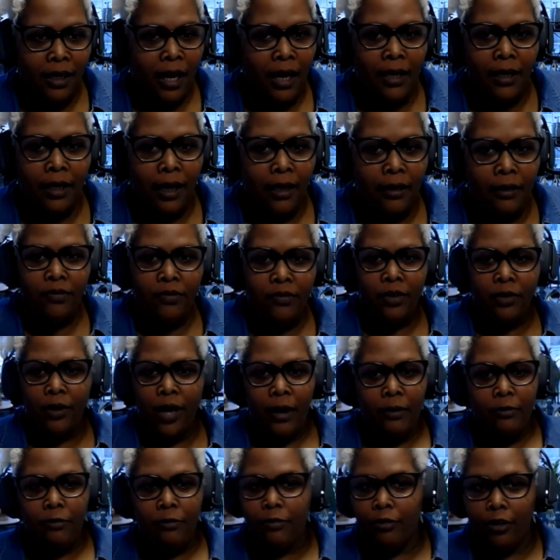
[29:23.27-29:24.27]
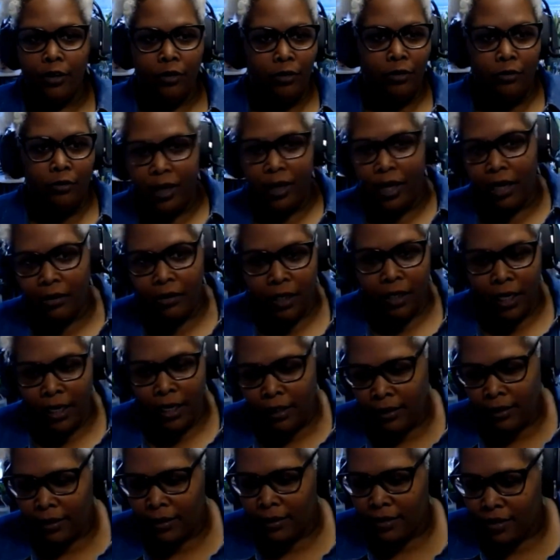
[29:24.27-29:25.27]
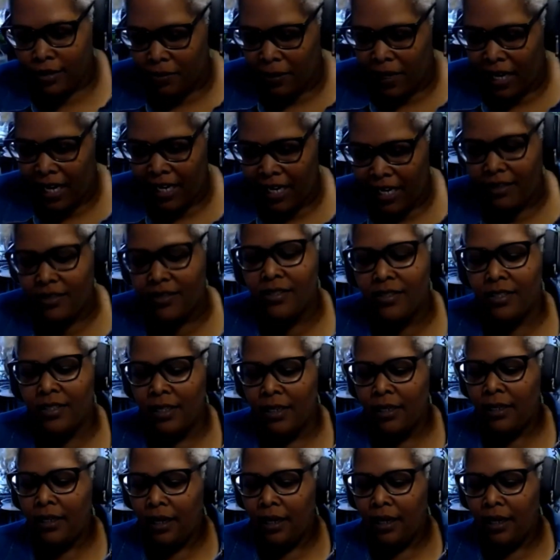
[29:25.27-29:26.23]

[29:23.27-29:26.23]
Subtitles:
And even though I float around in the space,